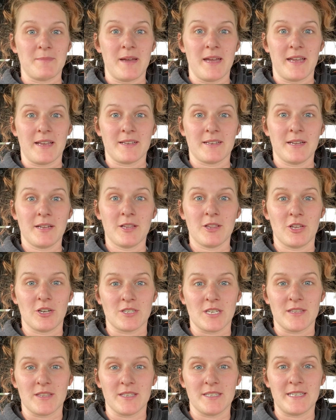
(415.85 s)
Mike
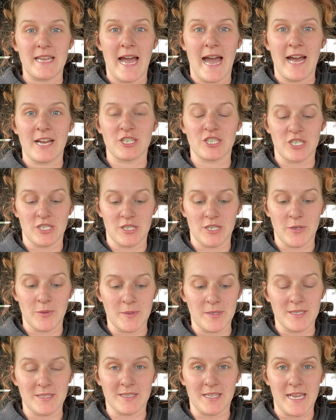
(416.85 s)
looked at the dash and there
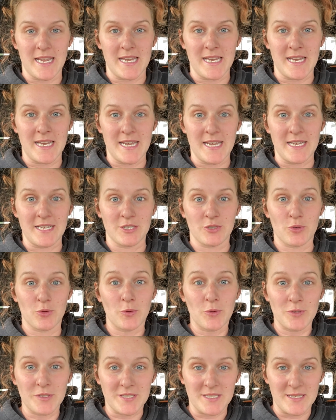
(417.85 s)
was a
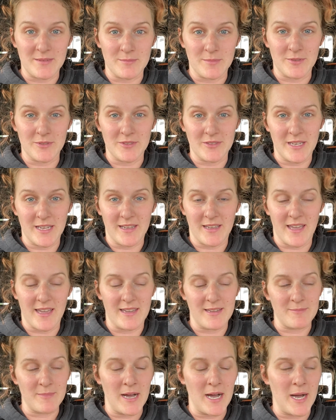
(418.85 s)
tool symbol that
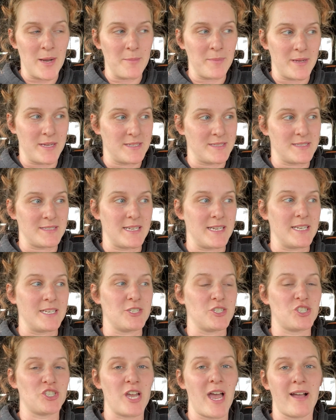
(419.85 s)
came up and
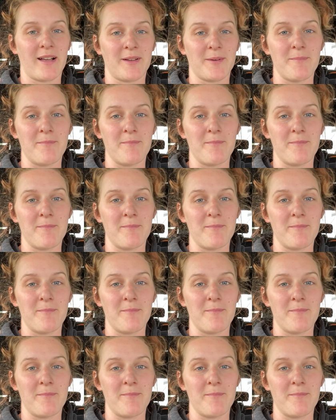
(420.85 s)
said check